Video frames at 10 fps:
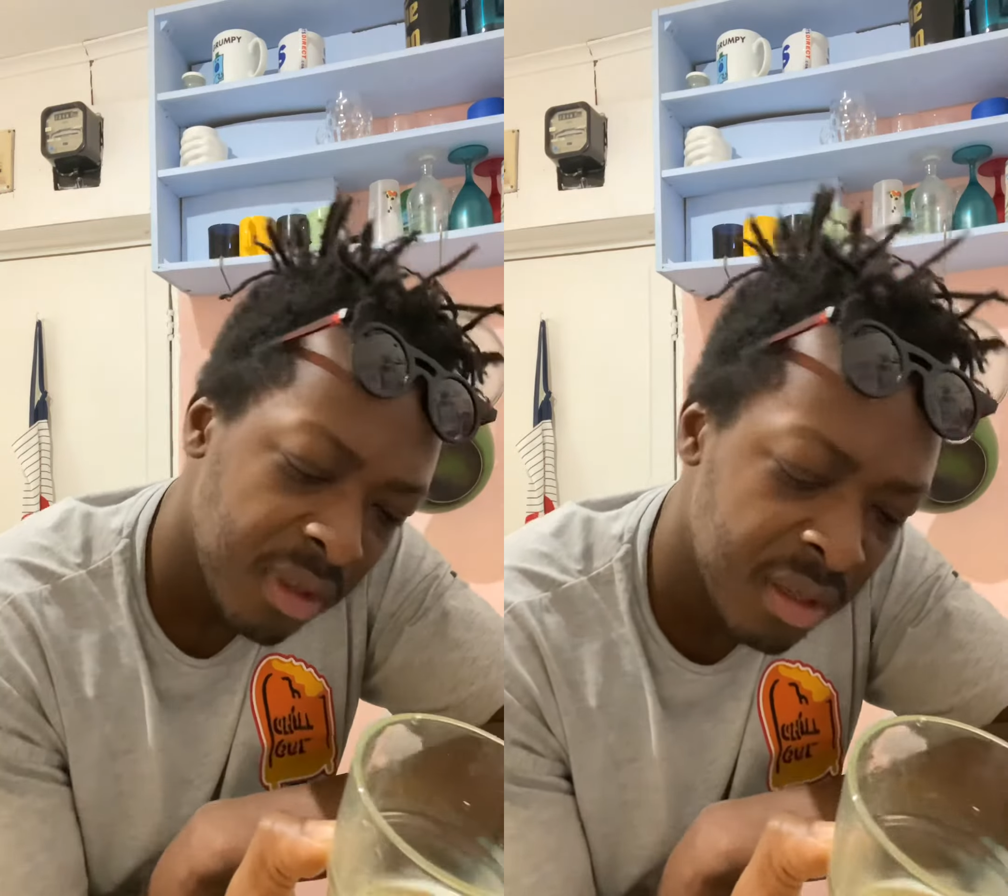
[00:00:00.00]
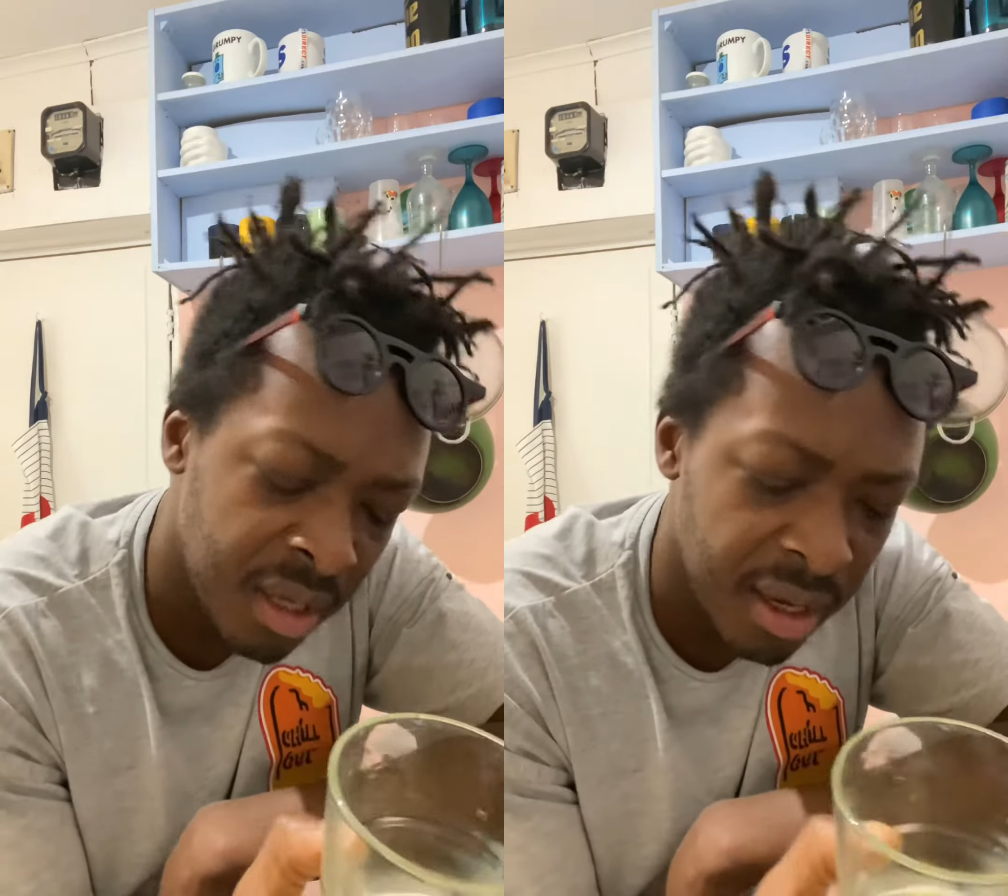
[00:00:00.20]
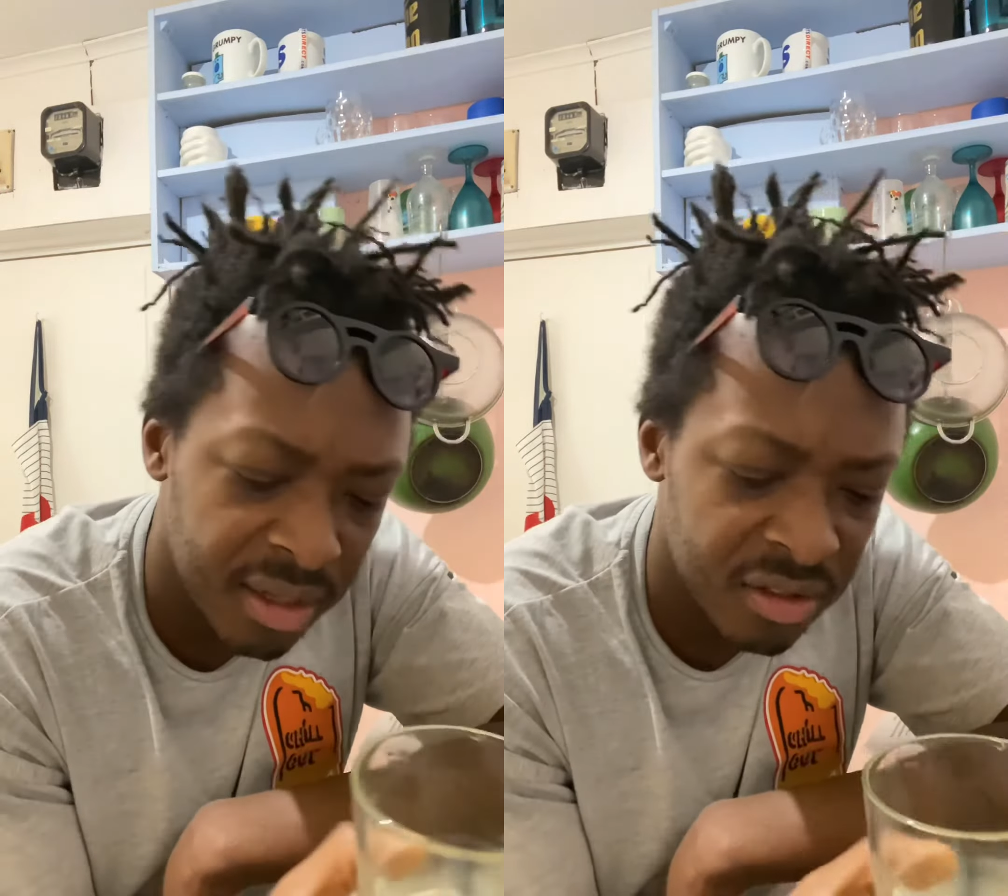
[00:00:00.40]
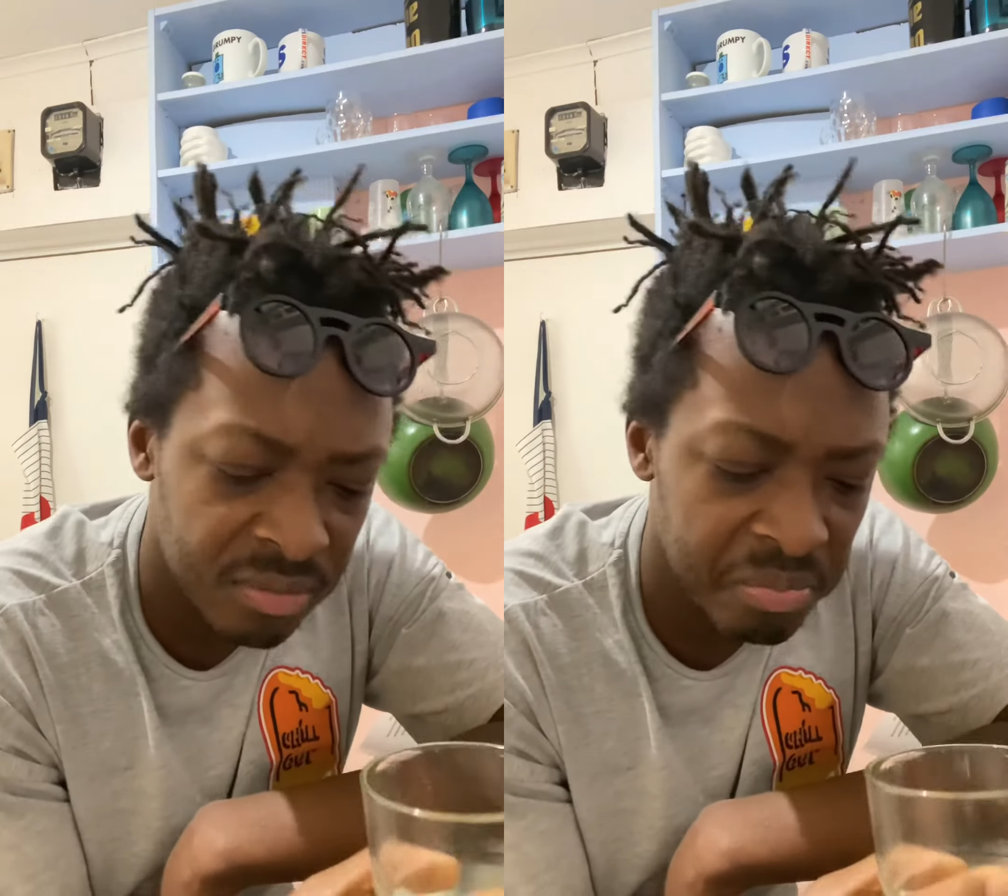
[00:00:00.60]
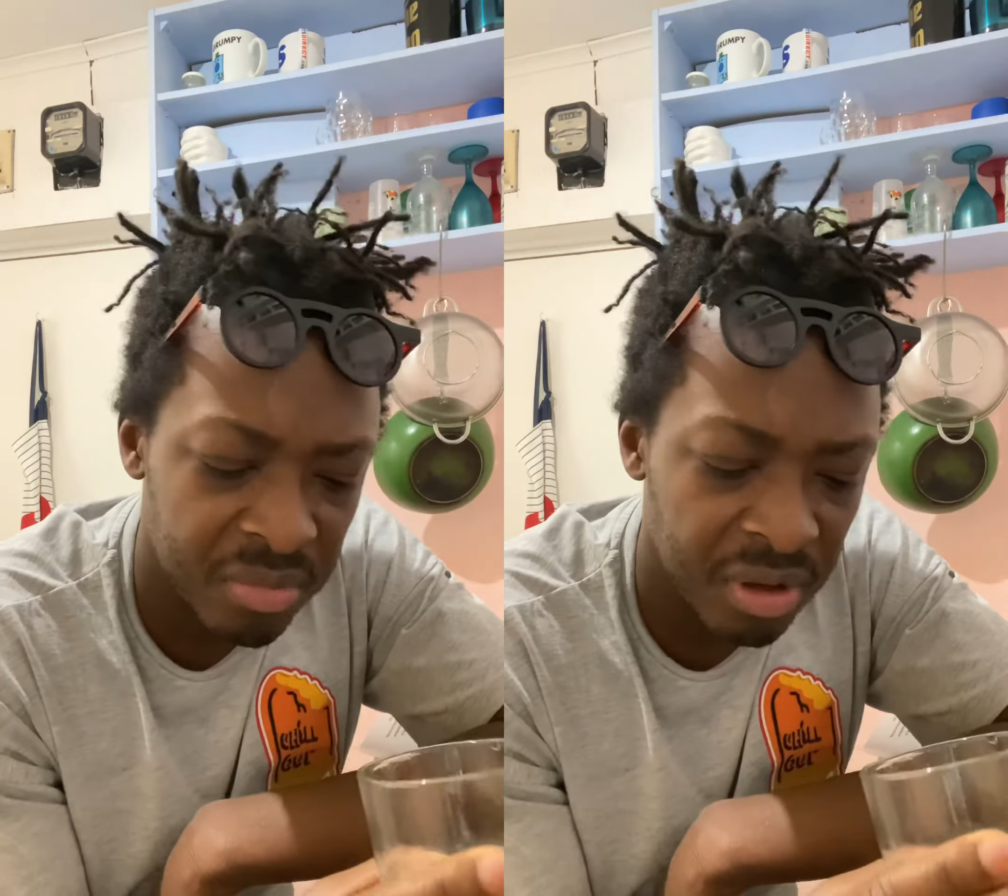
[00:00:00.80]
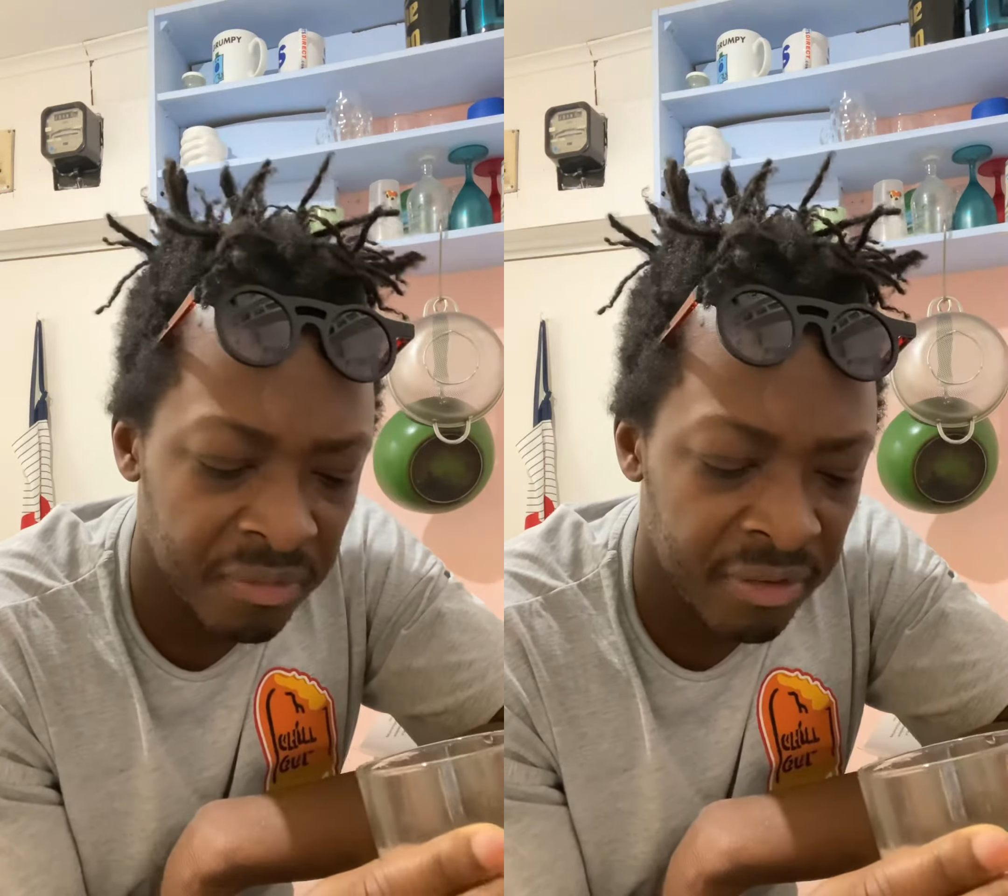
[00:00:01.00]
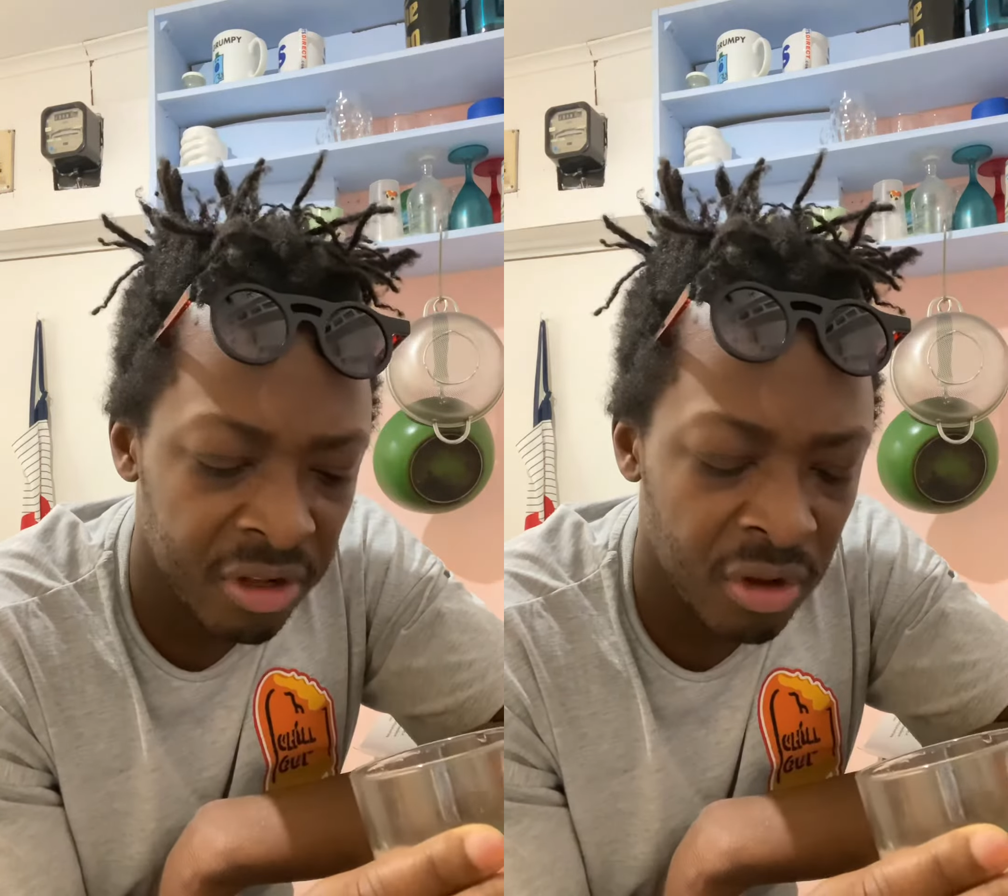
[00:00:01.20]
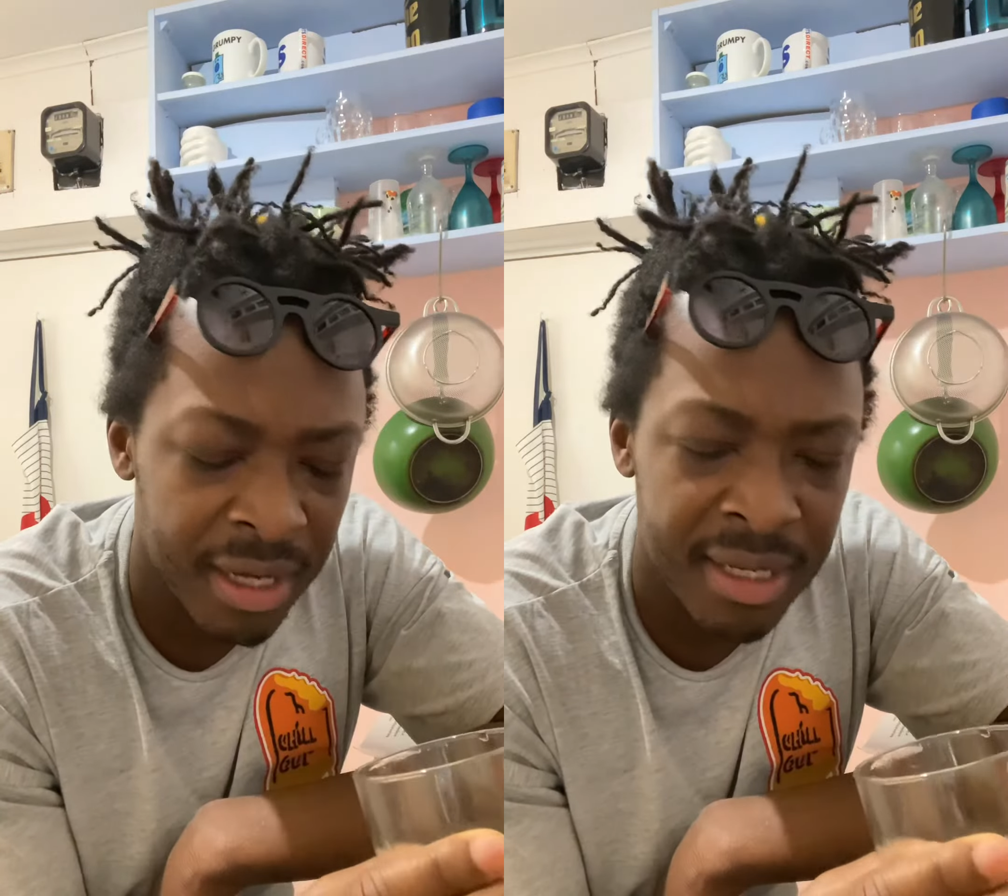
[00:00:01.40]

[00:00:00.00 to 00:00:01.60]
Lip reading: Yeah, it's a very light,